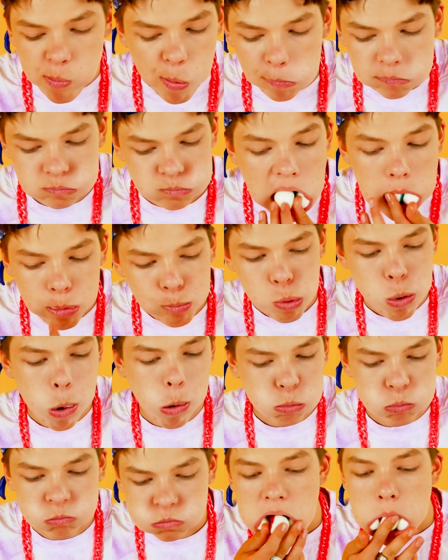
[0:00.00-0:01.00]
Getting ready
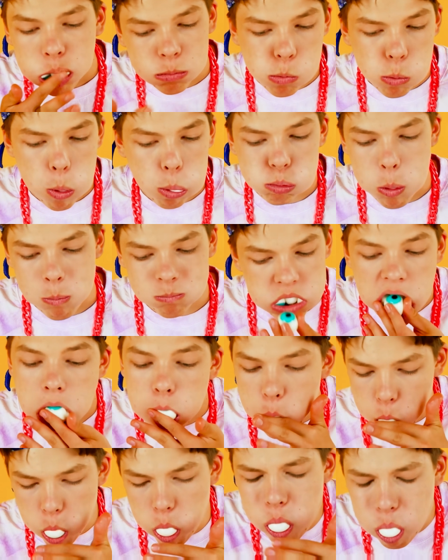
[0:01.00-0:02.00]
for winter?
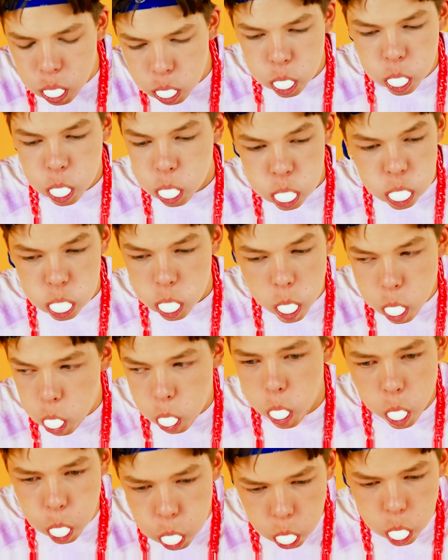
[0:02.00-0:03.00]
Mmm,
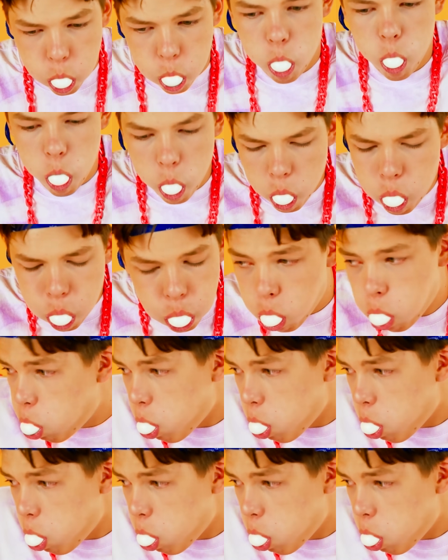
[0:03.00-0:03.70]
stuck!